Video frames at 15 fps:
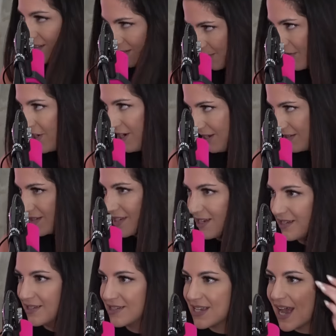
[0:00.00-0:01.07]

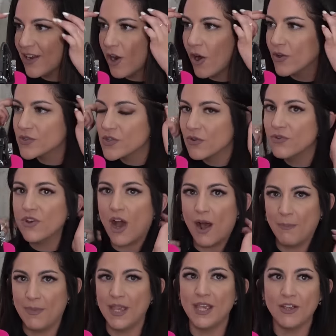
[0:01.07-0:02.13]
experiences, and also not
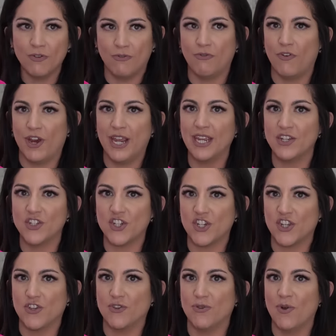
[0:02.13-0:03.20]
being afraid
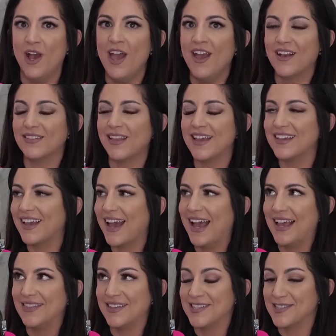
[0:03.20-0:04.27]
to like.
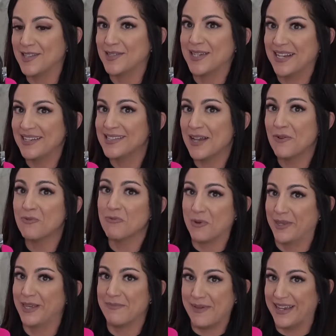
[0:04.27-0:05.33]
This is gonna sound
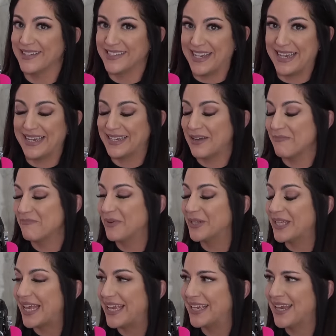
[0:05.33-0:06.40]
really basic, but
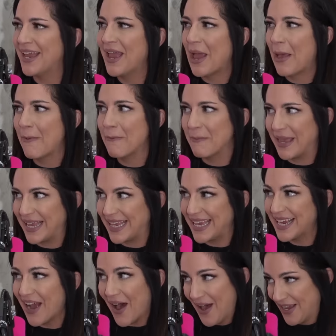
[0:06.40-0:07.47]
like
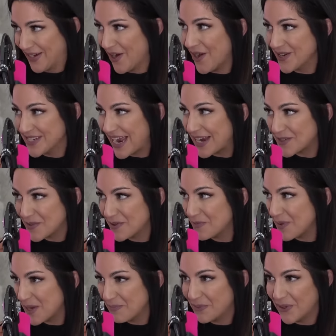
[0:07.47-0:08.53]
making eye contact with
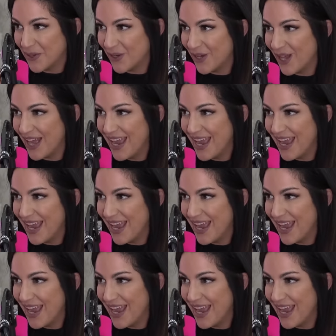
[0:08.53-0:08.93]
people